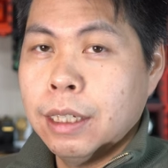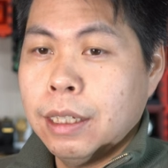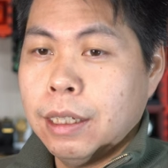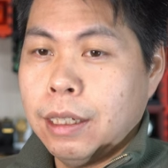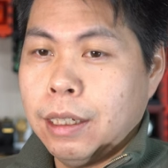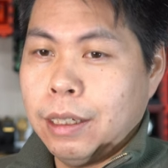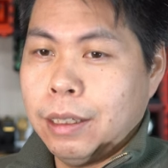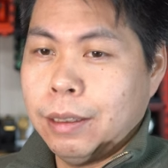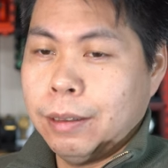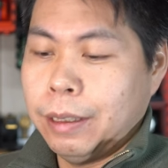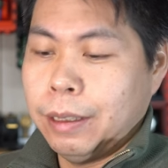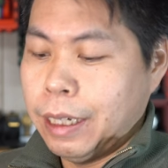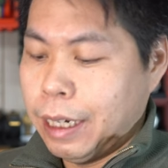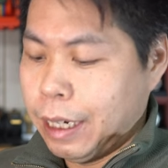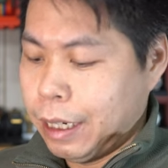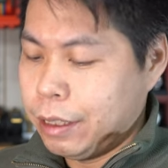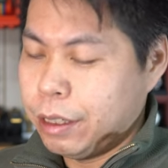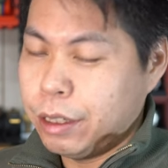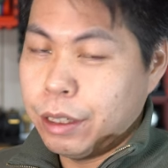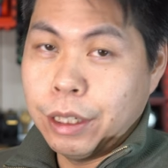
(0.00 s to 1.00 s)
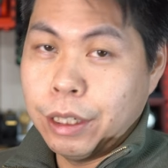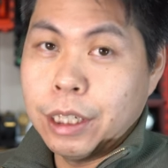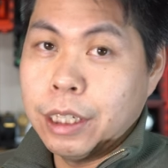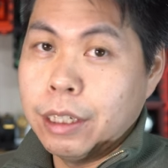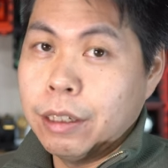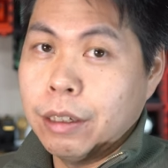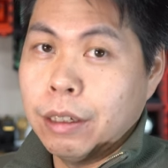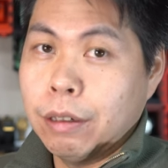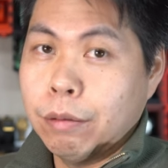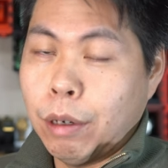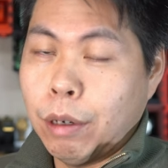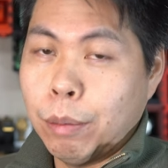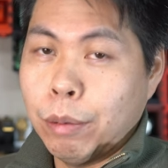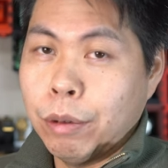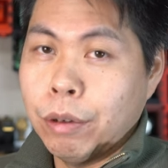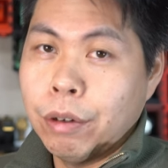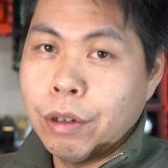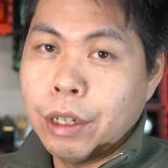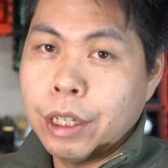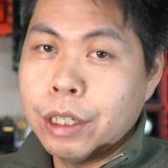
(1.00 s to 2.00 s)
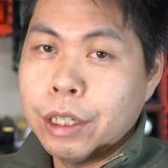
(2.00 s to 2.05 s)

Uh, and I guess the uh, rubber they